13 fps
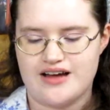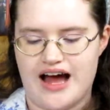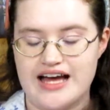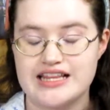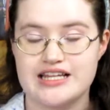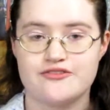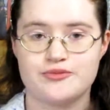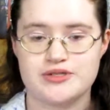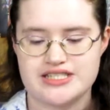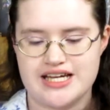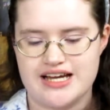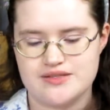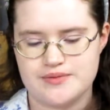I love
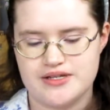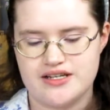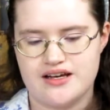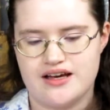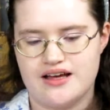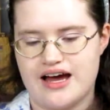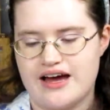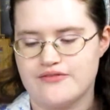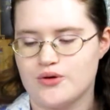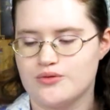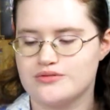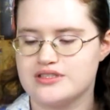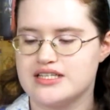Prince Caspian. I've
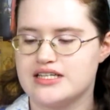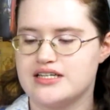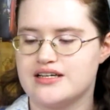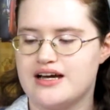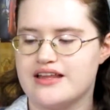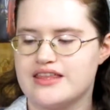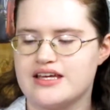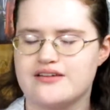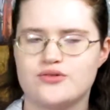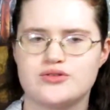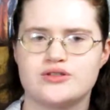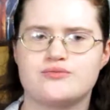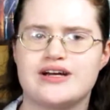only, I think I've
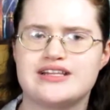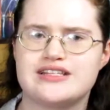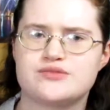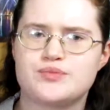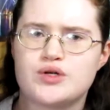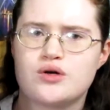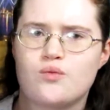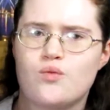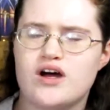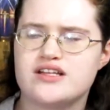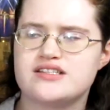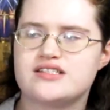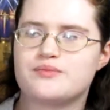only read this book
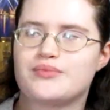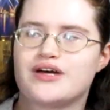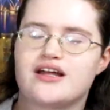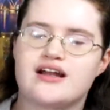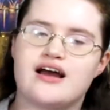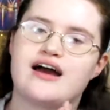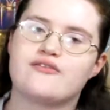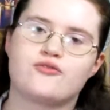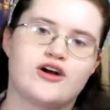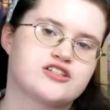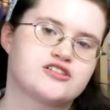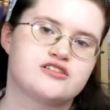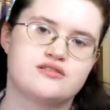once, but I've
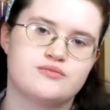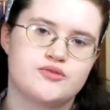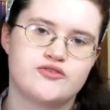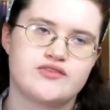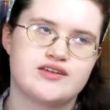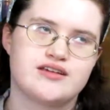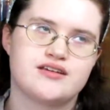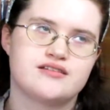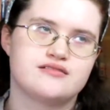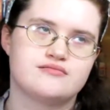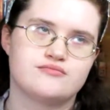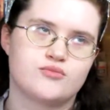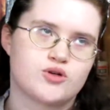watched the movie
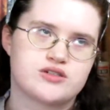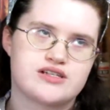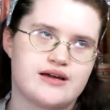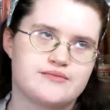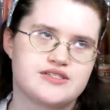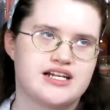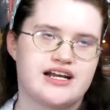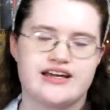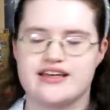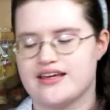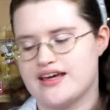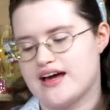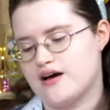more times than I
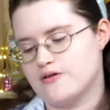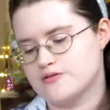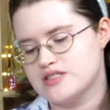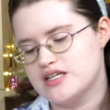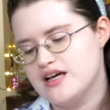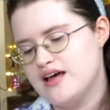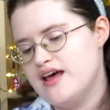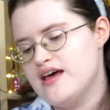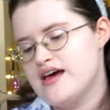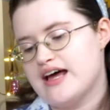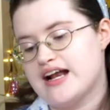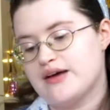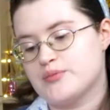can count,
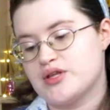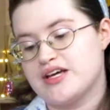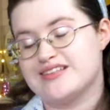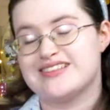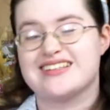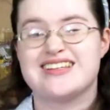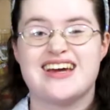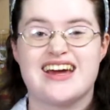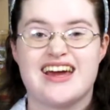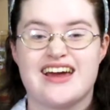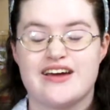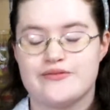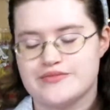and I played the
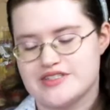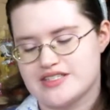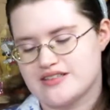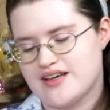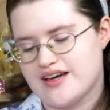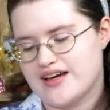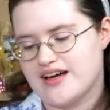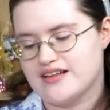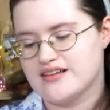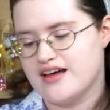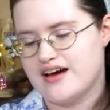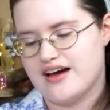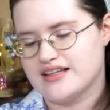games, and like, I,
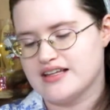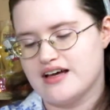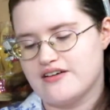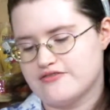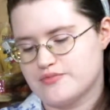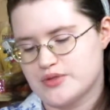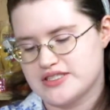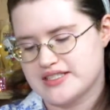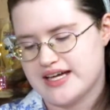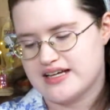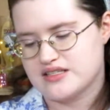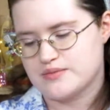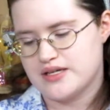lo I love Prince
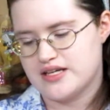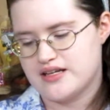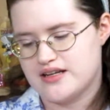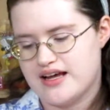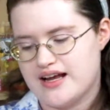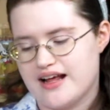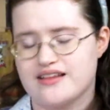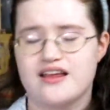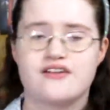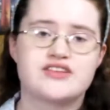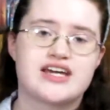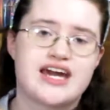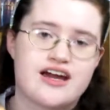Caspian, and I
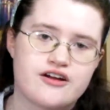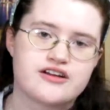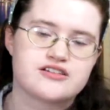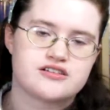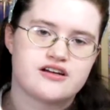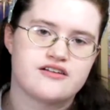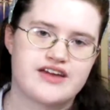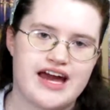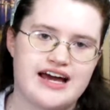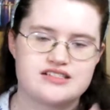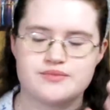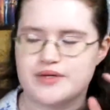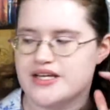love the character of
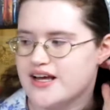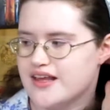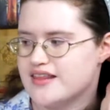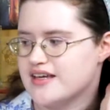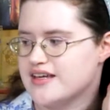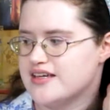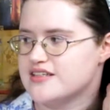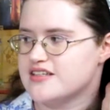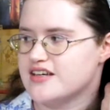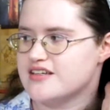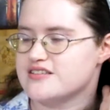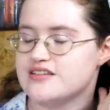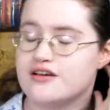Caspian. I think he
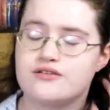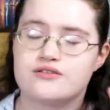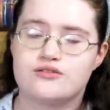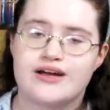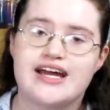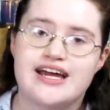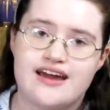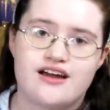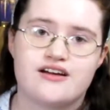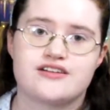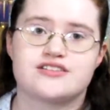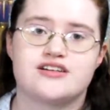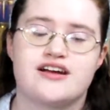is a great
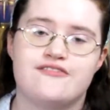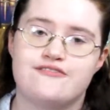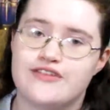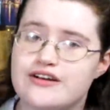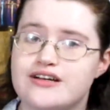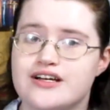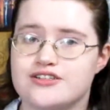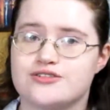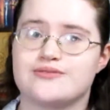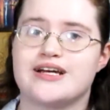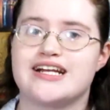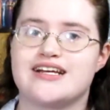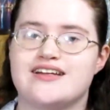character and very
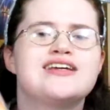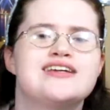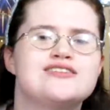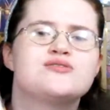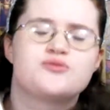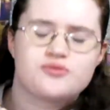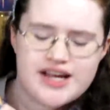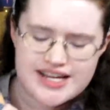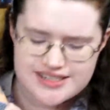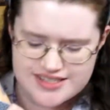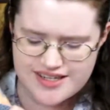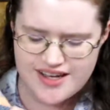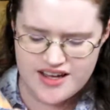underrated. He's great.